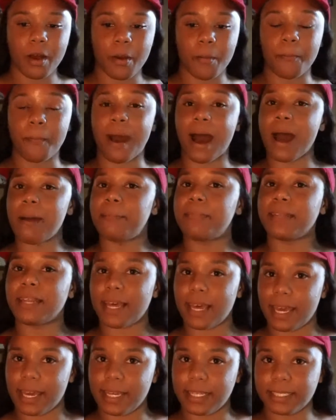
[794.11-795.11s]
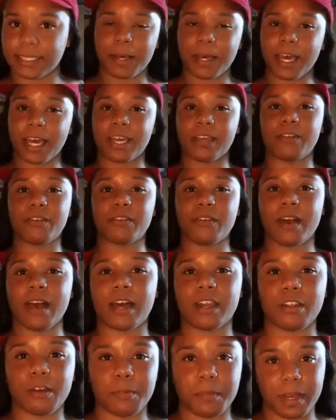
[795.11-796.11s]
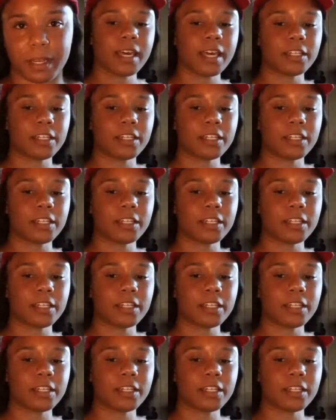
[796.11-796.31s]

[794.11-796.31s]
my plate, and you don't have no money.